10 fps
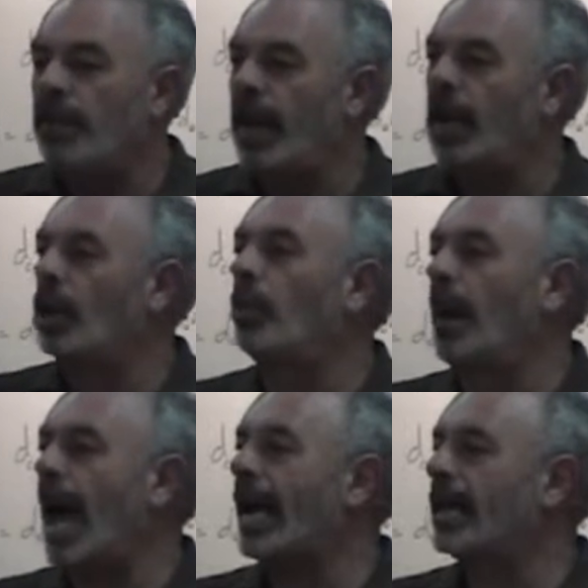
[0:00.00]
then I'll go
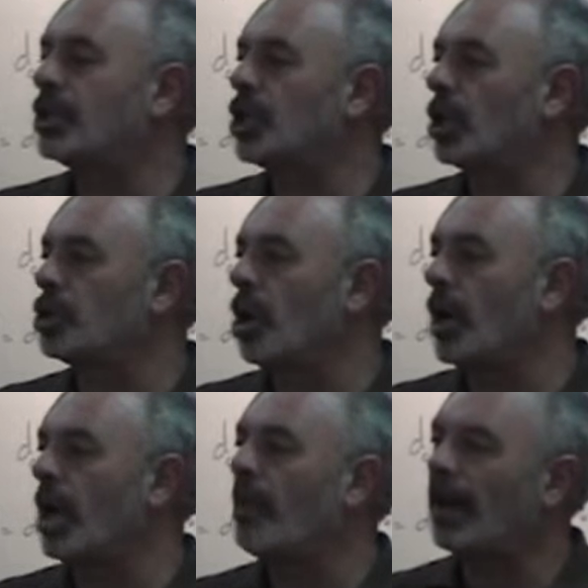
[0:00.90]
back and start
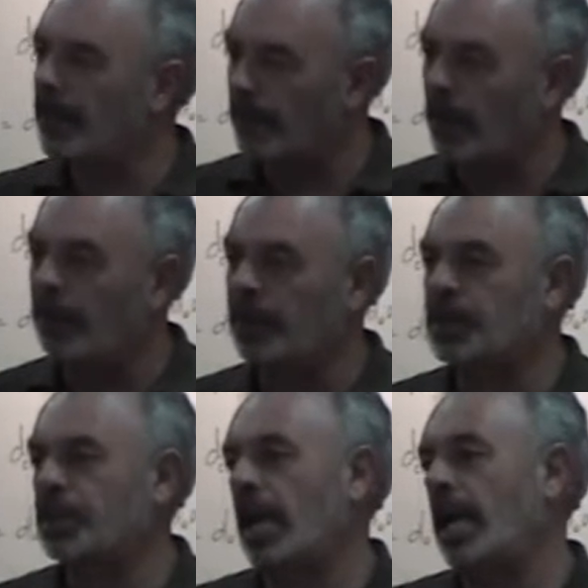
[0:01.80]
talking about the
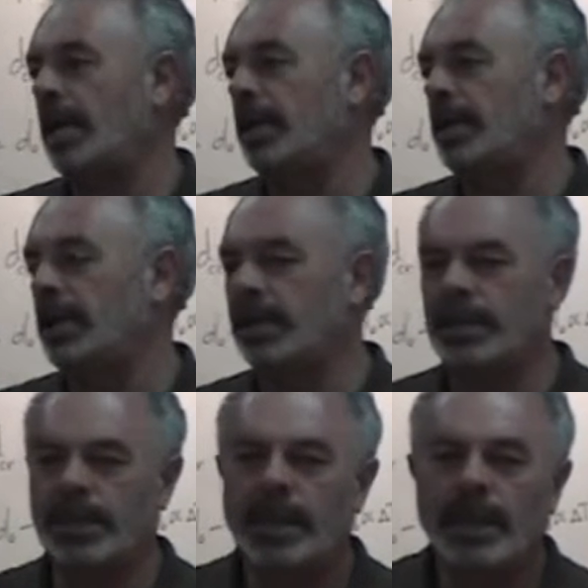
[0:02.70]
purpose and the